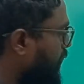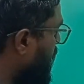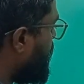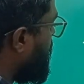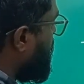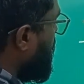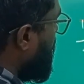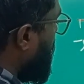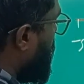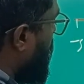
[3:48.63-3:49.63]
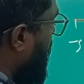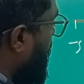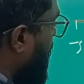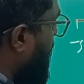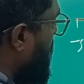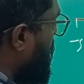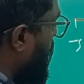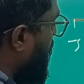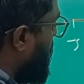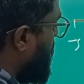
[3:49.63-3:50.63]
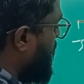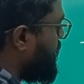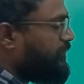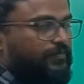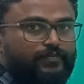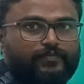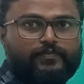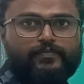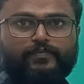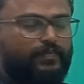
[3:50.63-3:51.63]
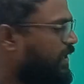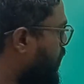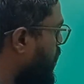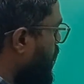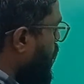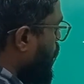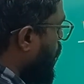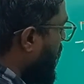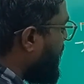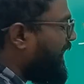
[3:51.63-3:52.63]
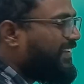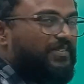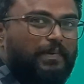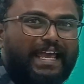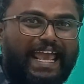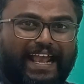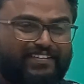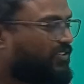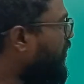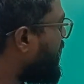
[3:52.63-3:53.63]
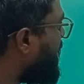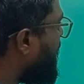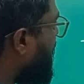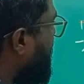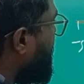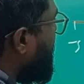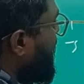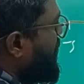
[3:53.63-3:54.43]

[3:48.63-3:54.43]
If this is a point, any point P. Now, what is my x coordinate?